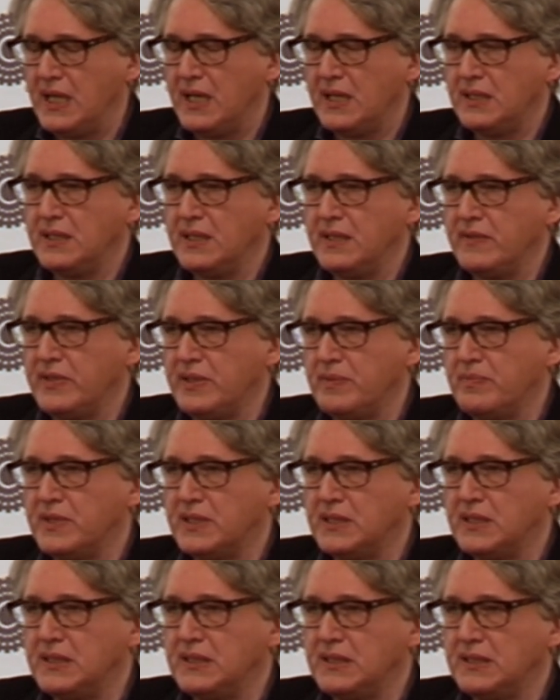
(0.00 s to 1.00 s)
and every
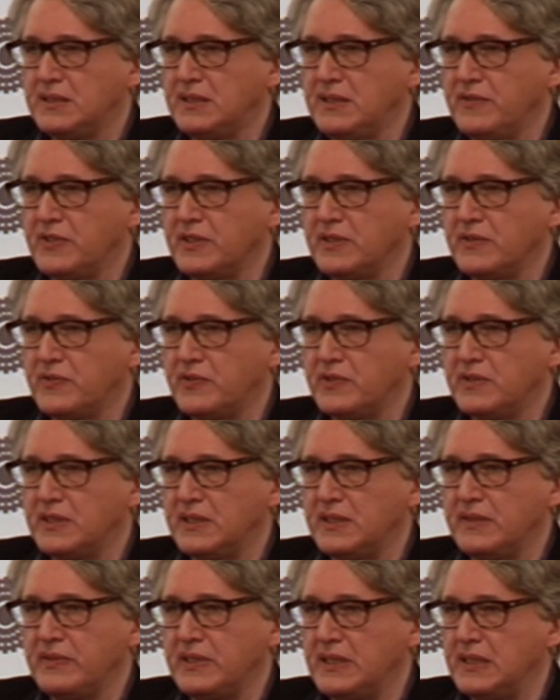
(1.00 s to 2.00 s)
body is different for
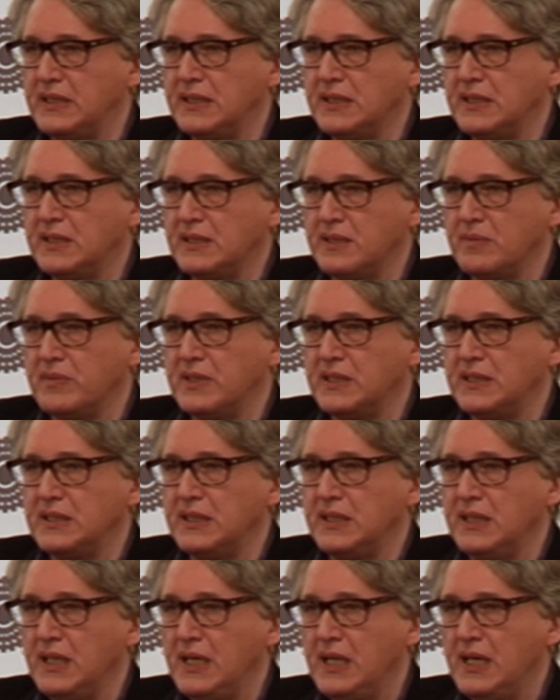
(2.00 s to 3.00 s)
every another body
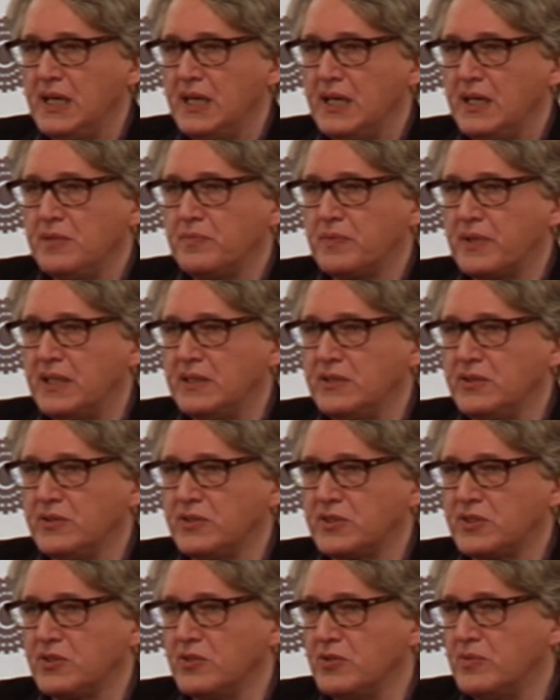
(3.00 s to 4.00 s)
and
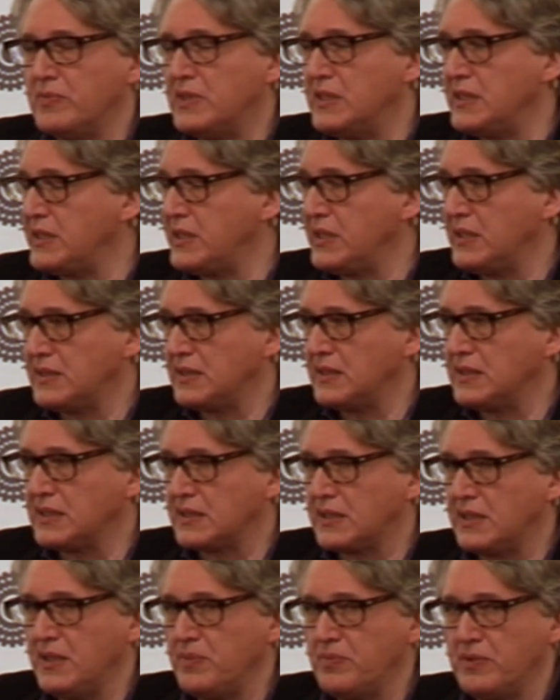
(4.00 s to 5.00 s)
produce so much as it's
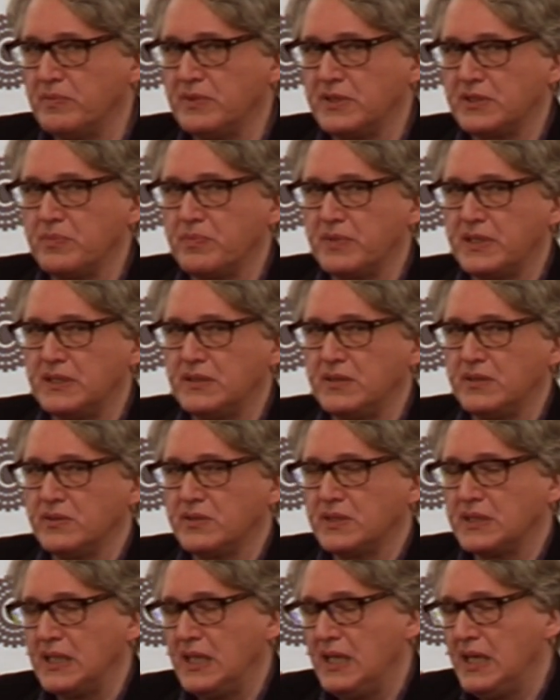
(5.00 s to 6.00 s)
capable to
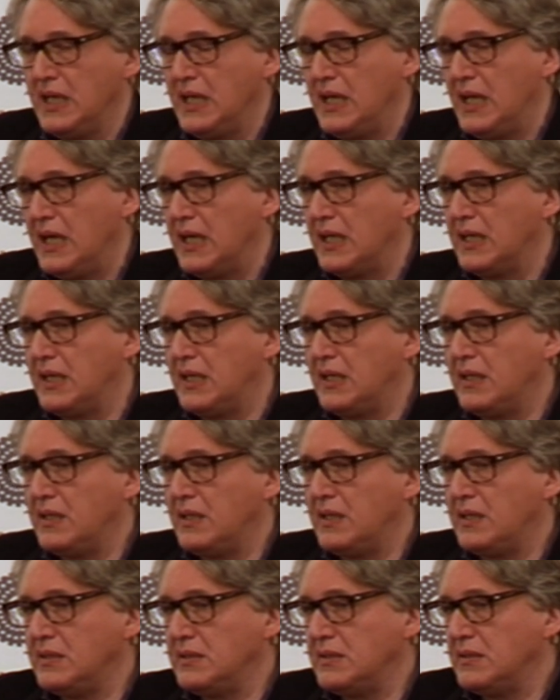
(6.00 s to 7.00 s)
produce,
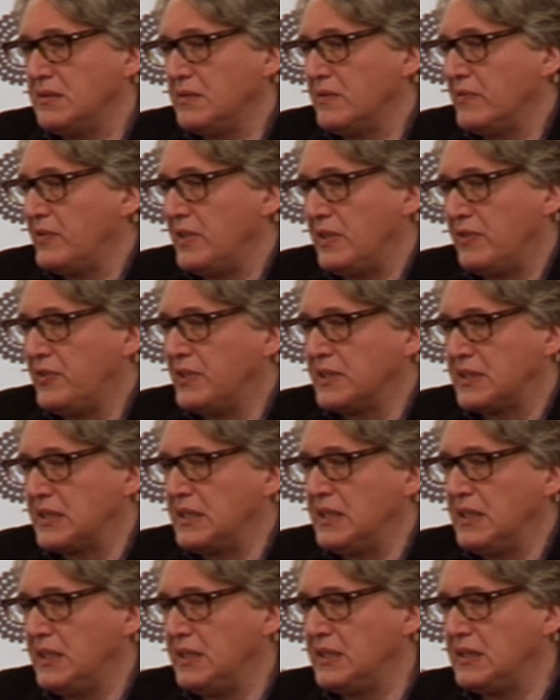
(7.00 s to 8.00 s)
then welfare
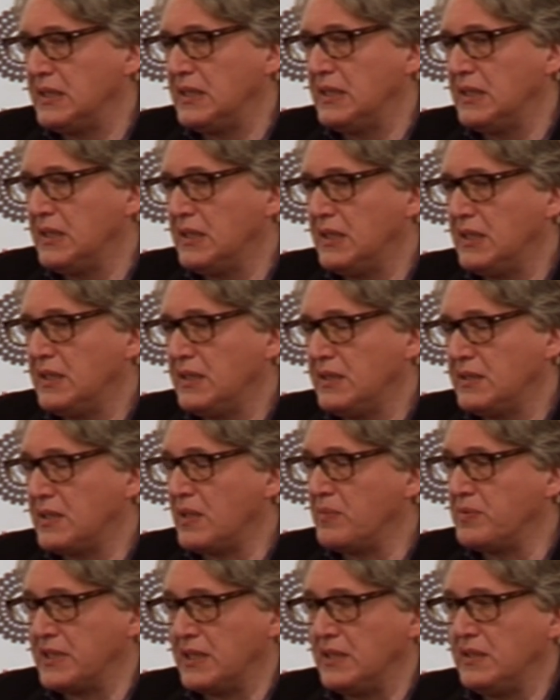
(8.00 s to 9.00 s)
state is
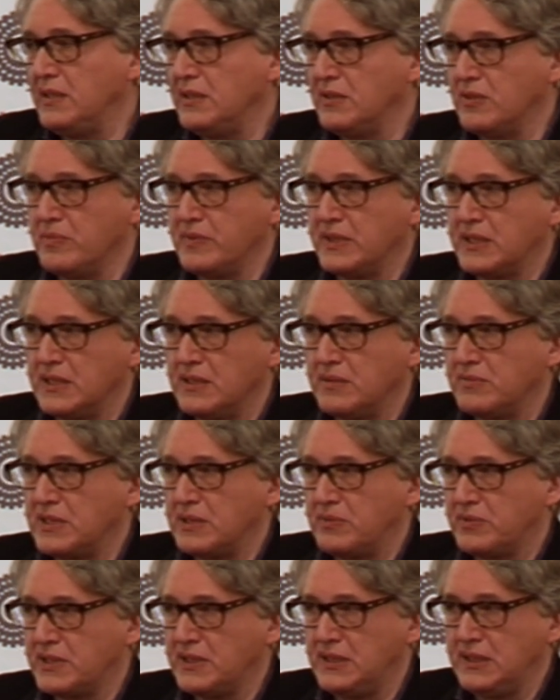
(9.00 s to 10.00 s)
obsolete and becomes
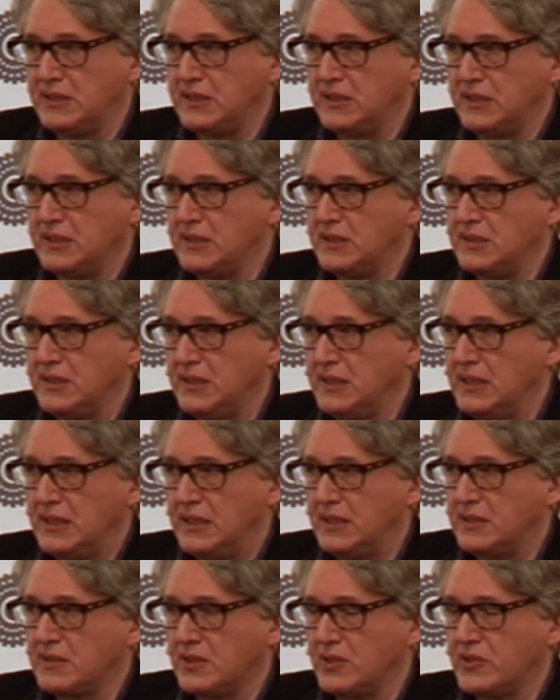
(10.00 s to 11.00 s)
obsolete. Yeah,
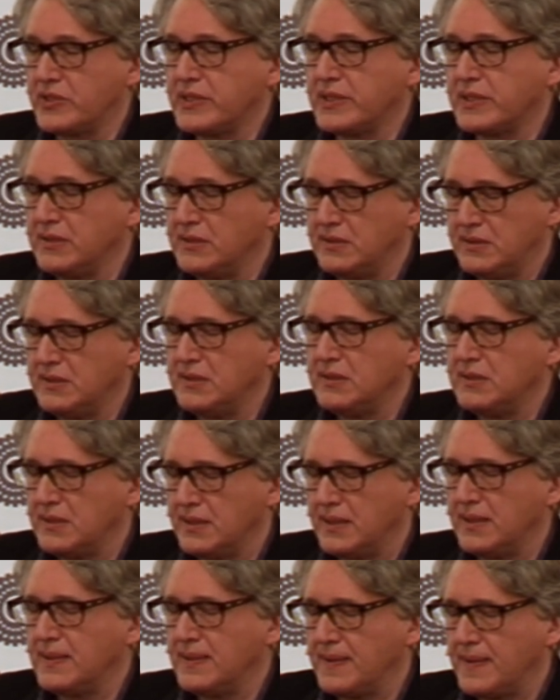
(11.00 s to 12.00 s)
it's logical.
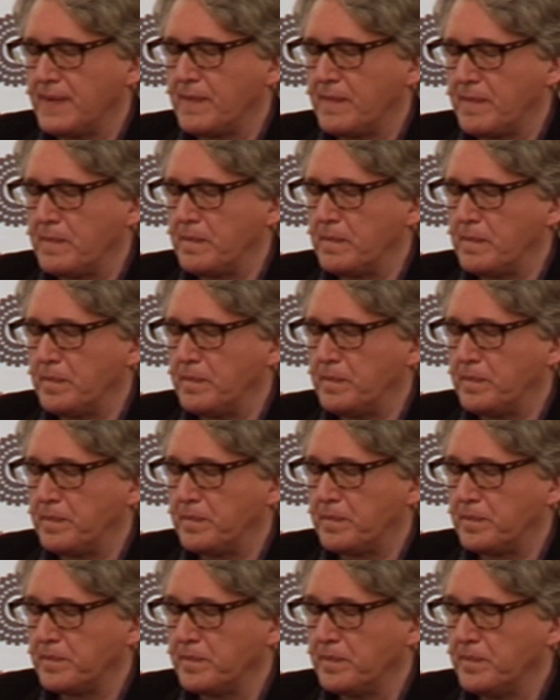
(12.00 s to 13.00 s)
Yeah, but
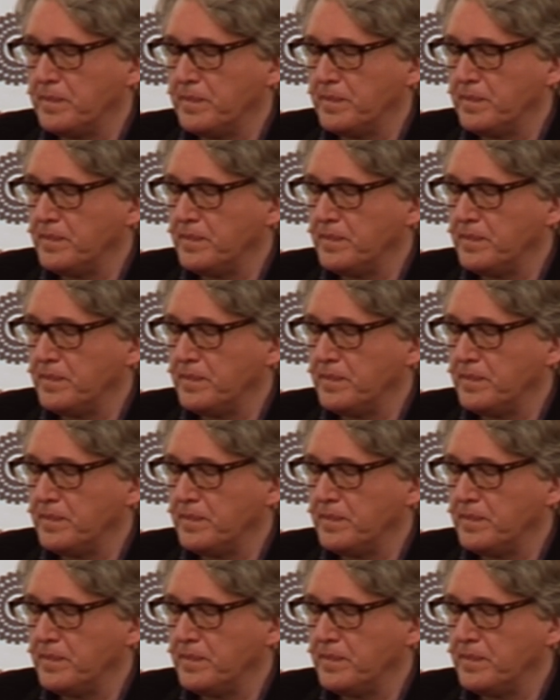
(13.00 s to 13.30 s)
welfare